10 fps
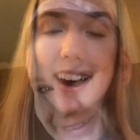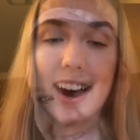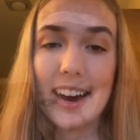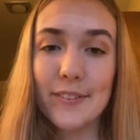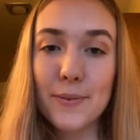
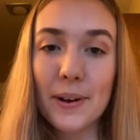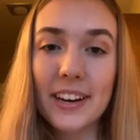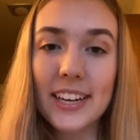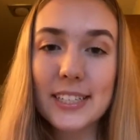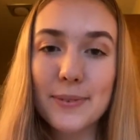Hi
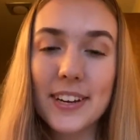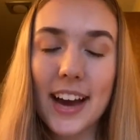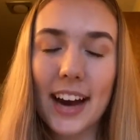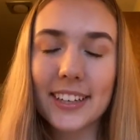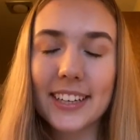everybody, it's me,
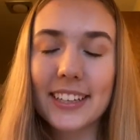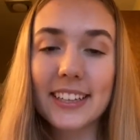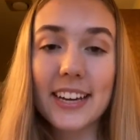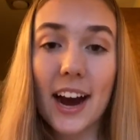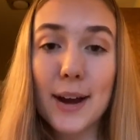Natalie,
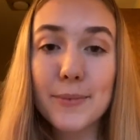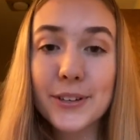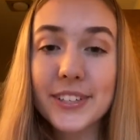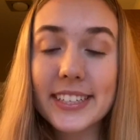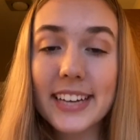and the thing I'm
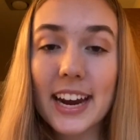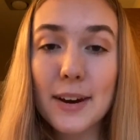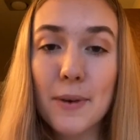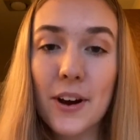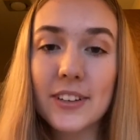most
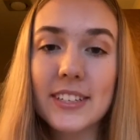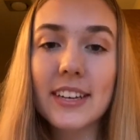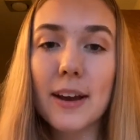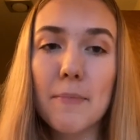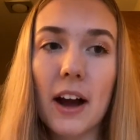excited about
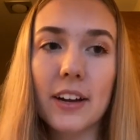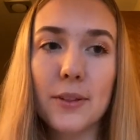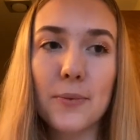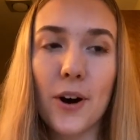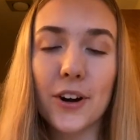is to get
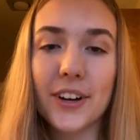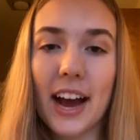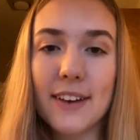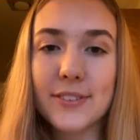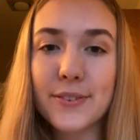back in the water
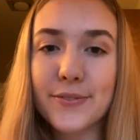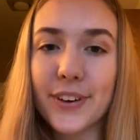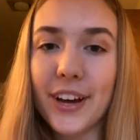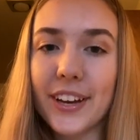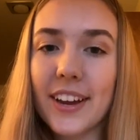and have some
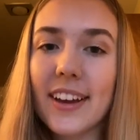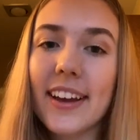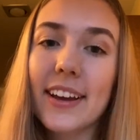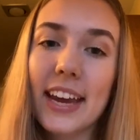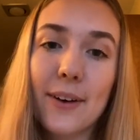fun.
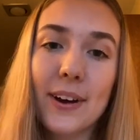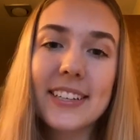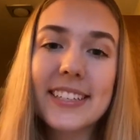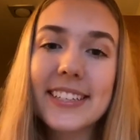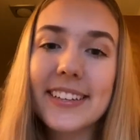Can't
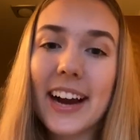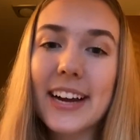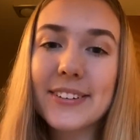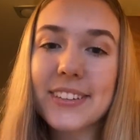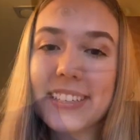wait to see you
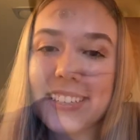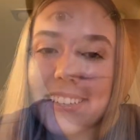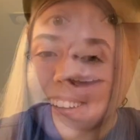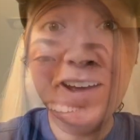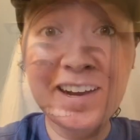guys when this
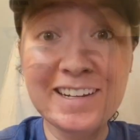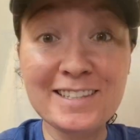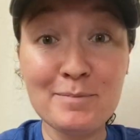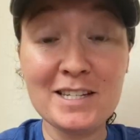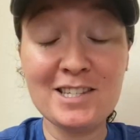is all. Everyone,
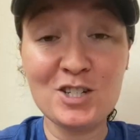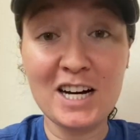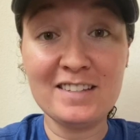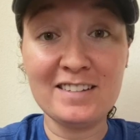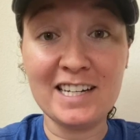it's Miss
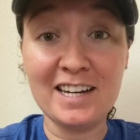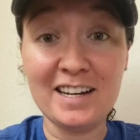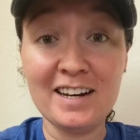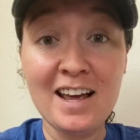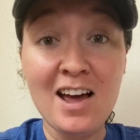
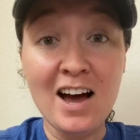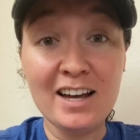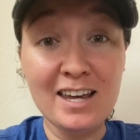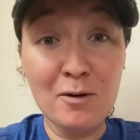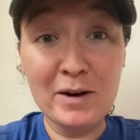Jocelyn.
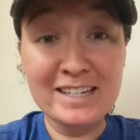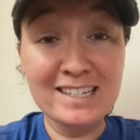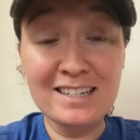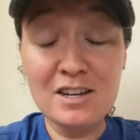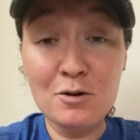I can't wait
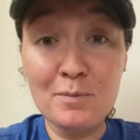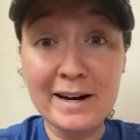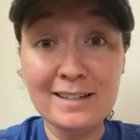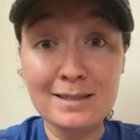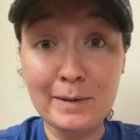to see your
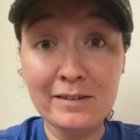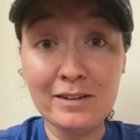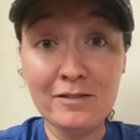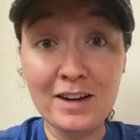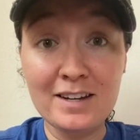bright,
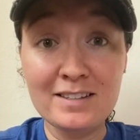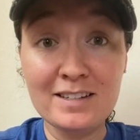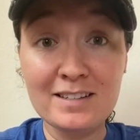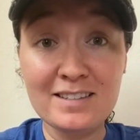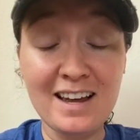smiley
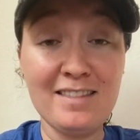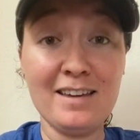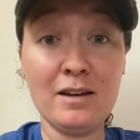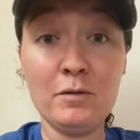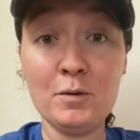faces. I
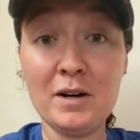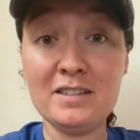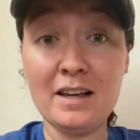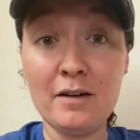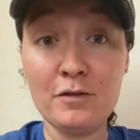think of you
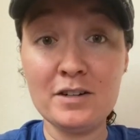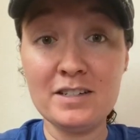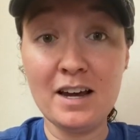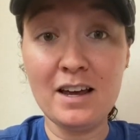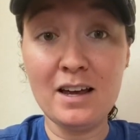guys
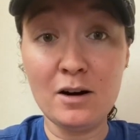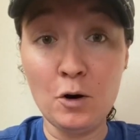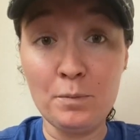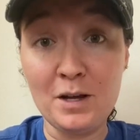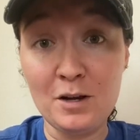every day and hope